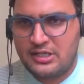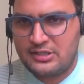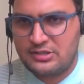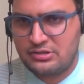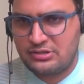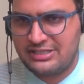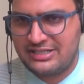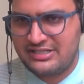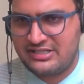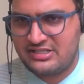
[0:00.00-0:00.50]
So
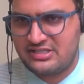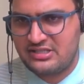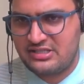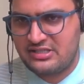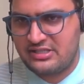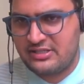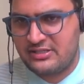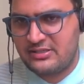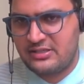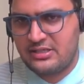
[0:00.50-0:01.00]
that is the
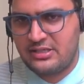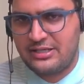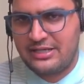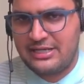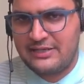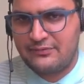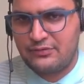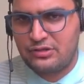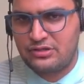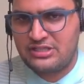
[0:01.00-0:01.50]
thing.
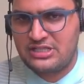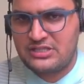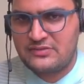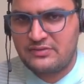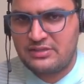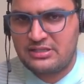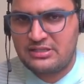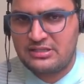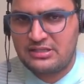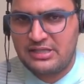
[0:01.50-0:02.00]
And for this
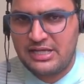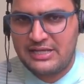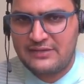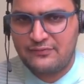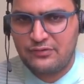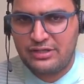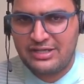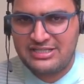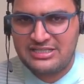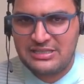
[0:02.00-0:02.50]
one, like
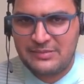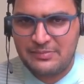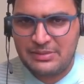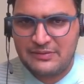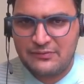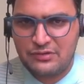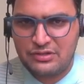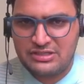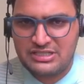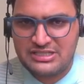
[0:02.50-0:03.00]
for example
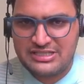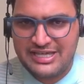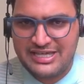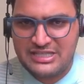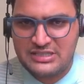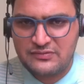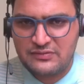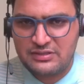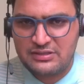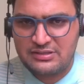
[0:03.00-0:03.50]
for this
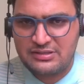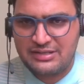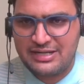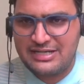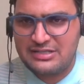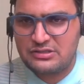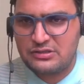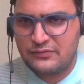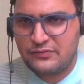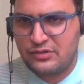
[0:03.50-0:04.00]
x1,
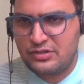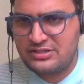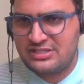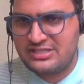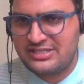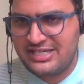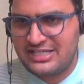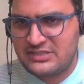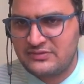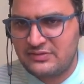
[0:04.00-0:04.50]
right? So for this
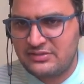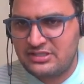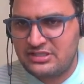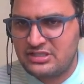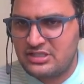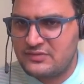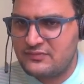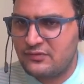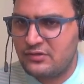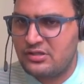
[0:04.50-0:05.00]
x1 this
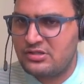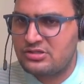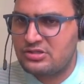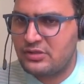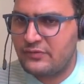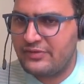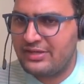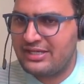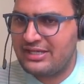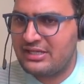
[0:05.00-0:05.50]
is false, so
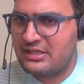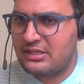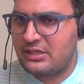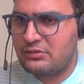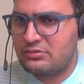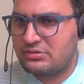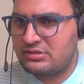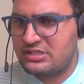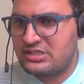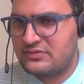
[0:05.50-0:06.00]
we can
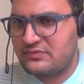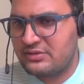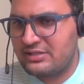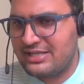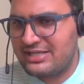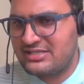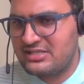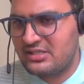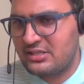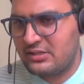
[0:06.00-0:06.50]
count this one
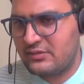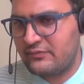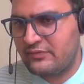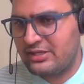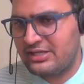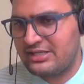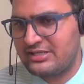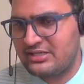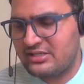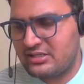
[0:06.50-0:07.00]
as we
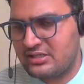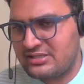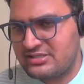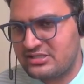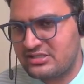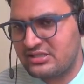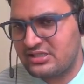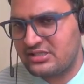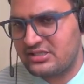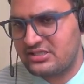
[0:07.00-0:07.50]
can
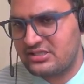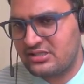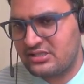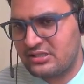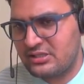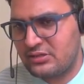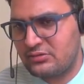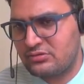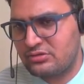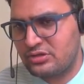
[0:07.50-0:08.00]
consider this in
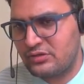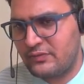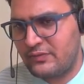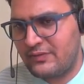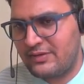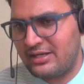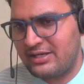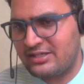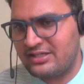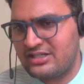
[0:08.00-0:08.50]
count, so we
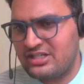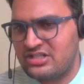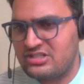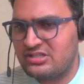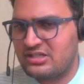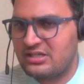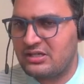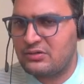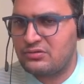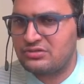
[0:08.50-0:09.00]
will increase
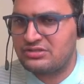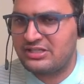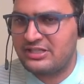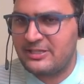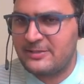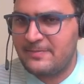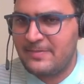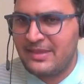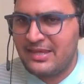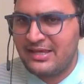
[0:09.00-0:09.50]
the count
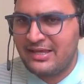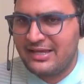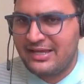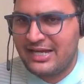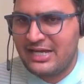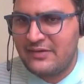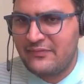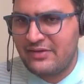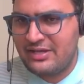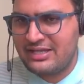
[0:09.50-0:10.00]
3,
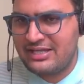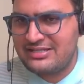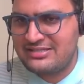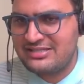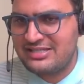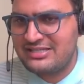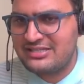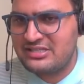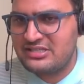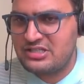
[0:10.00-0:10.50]
and we can
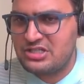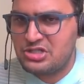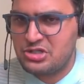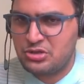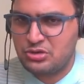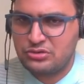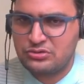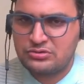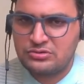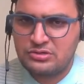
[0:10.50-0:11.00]
say this is
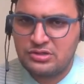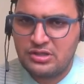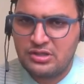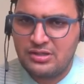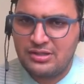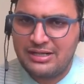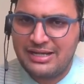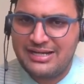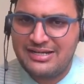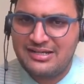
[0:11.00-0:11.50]
true,
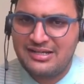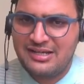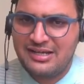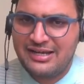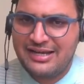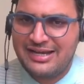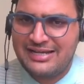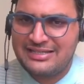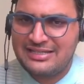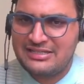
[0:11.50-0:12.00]
right?
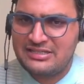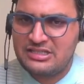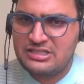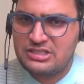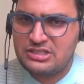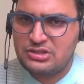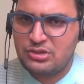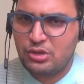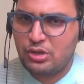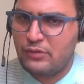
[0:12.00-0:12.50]
And then this
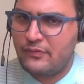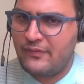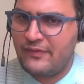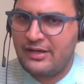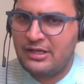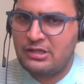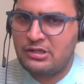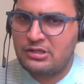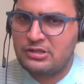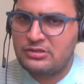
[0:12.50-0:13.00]
is O, we
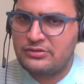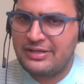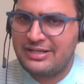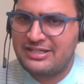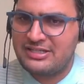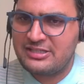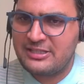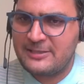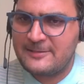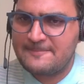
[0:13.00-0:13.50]
will not do
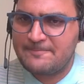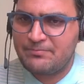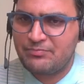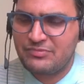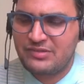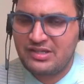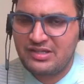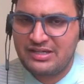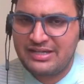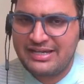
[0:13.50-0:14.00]
anything,
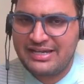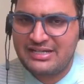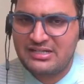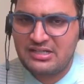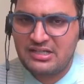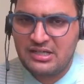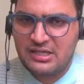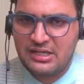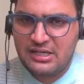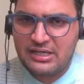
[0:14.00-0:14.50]
correct?
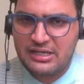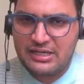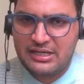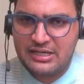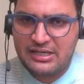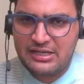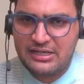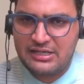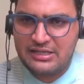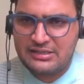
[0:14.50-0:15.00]

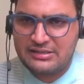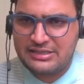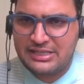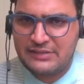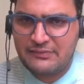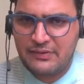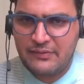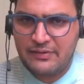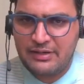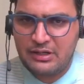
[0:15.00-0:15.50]
Then
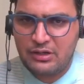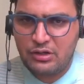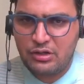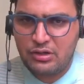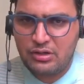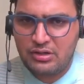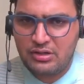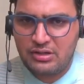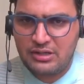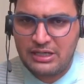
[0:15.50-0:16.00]
we will
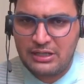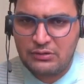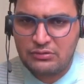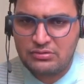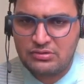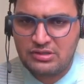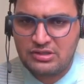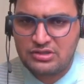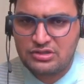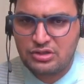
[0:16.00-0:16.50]
go
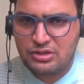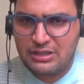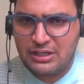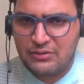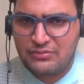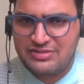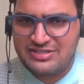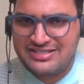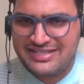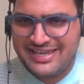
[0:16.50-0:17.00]
down. So
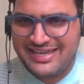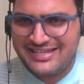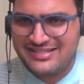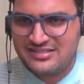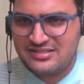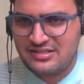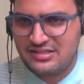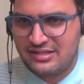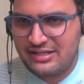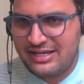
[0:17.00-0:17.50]
down is X,
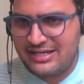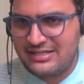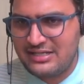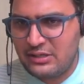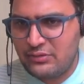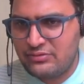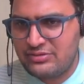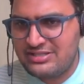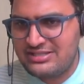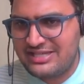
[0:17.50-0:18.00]
right?
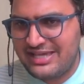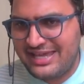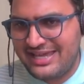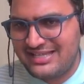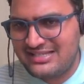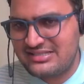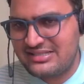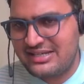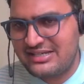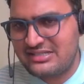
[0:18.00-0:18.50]
Down is
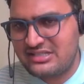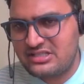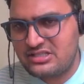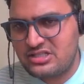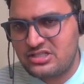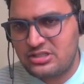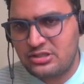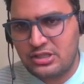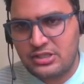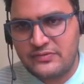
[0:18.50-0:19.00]
X, and this is
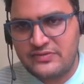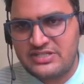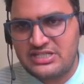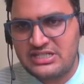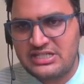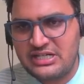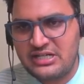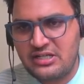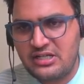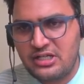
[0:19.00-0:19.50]
not
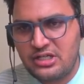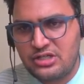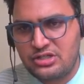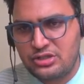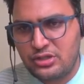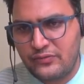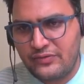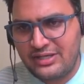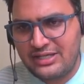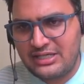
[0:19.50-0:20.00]
visited,
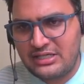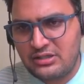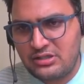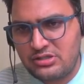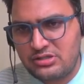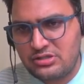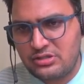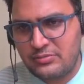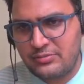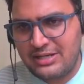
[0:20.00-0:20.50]
so we can
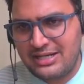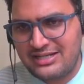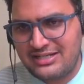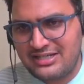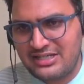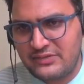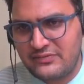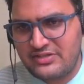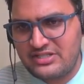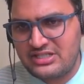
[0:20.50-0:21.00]
also mark
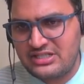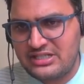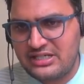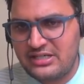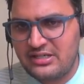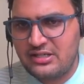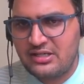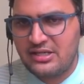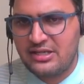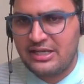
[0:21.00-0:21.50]
it
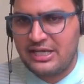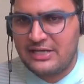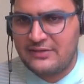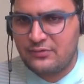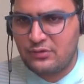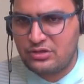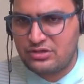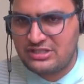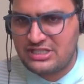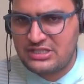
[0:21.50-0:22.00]
visited. And
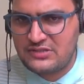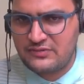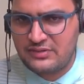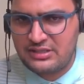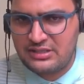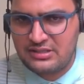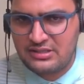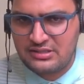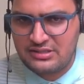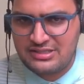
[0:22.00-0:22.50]
for this
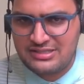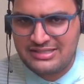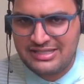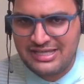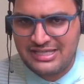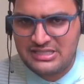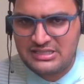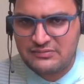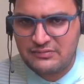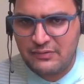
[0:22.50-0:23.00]
one, this
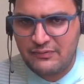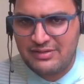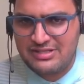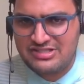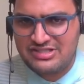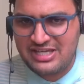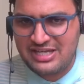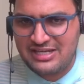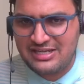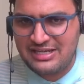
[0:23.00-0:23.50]
X, we will
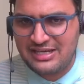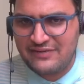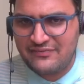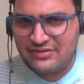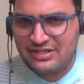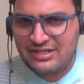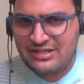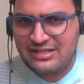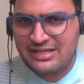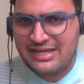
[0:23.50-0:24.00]
check left
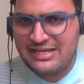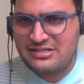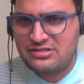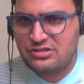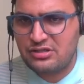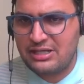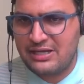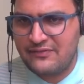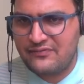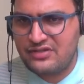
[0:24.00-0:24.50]
and right. So
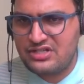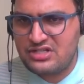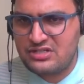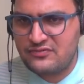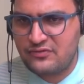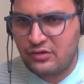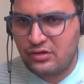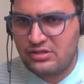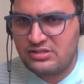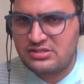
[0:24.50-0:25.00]
left is
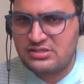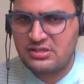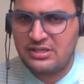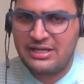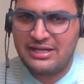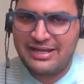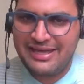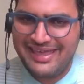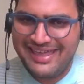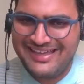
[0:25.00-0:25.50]
false,
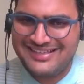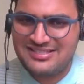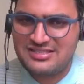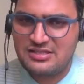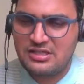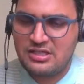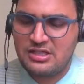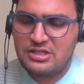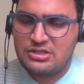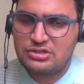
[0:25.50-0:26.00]
and X,
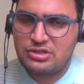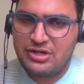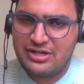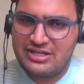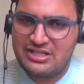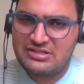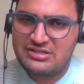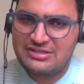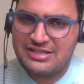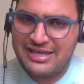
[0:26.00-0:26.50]
so it
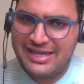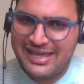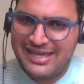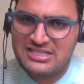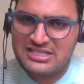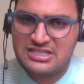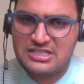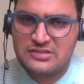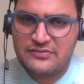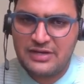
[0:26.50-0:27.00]
is the X
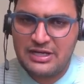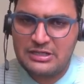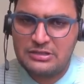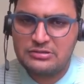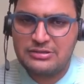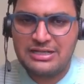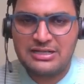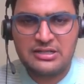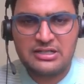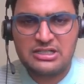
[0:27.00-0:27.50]
is value,
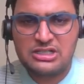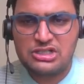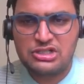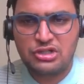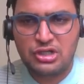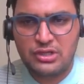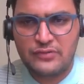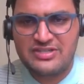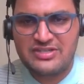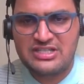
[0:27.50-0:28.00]
and it is
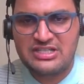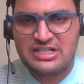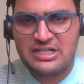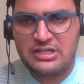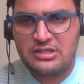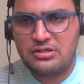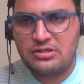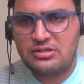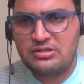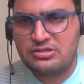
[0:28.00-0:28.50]
not visited
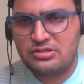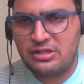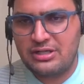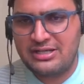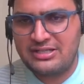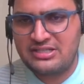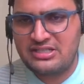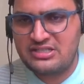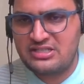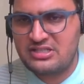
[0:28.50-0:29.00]
node. So
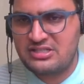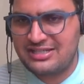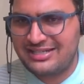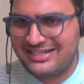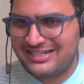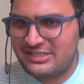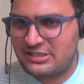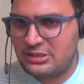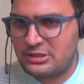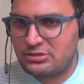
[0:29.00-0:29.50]
and this is
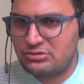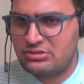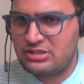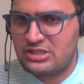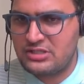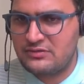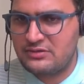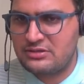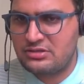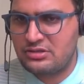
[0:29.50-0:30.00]
connected to this
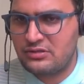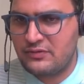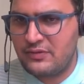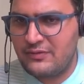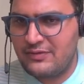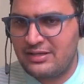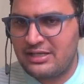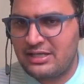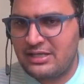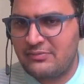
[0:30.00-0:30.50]
one, so
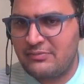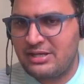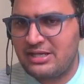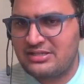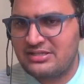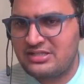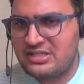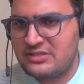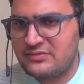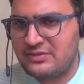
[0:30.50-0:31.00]
we can mark
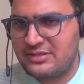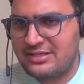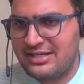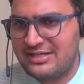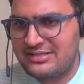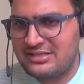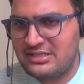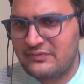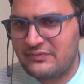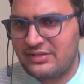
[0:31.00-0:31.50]
this one,
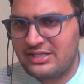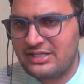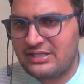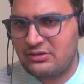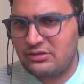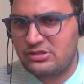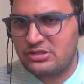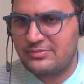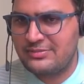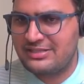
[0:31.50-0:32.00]
and then we can
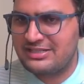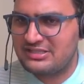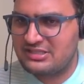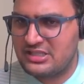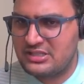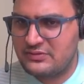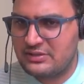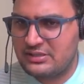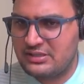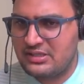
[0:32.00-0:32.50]
also mark this
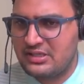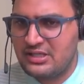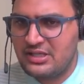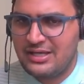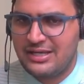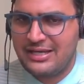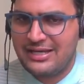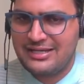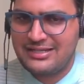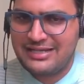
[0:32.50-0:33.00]
one.
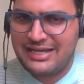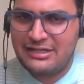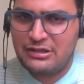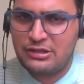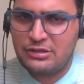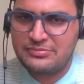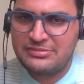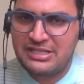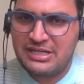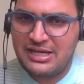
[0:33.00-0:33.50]
And kind
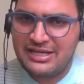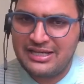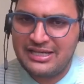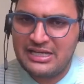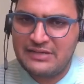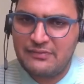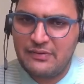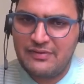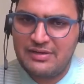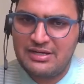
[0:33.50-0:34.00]
of then
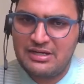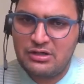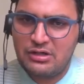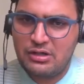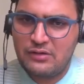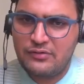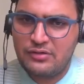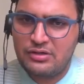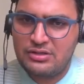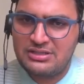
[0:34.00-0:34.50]
again we will
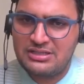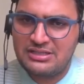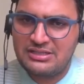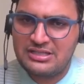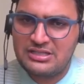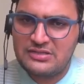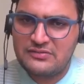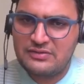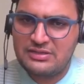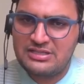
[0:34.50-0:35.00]
go for the
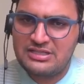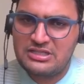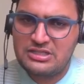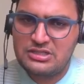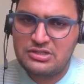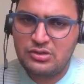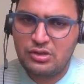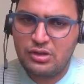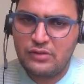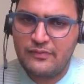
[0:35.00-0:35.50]
this one. This is
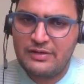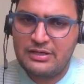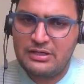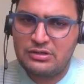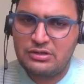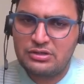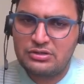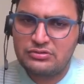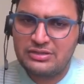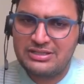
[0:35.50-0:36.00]
O, will
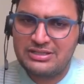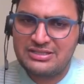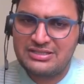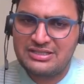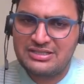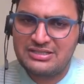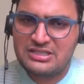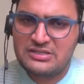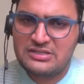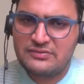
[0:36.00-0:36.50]
not do
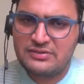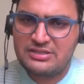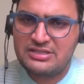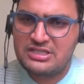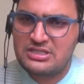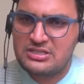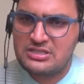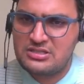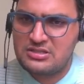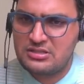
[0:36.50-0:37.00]
anything. This one, this
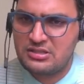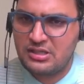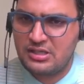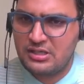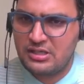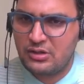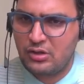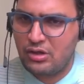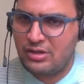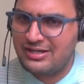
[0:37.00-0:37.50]
is
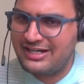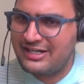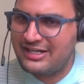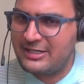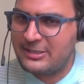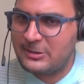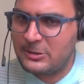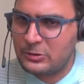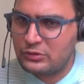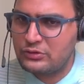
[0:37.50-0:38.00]
already
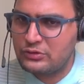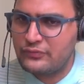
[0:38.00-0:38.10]
true,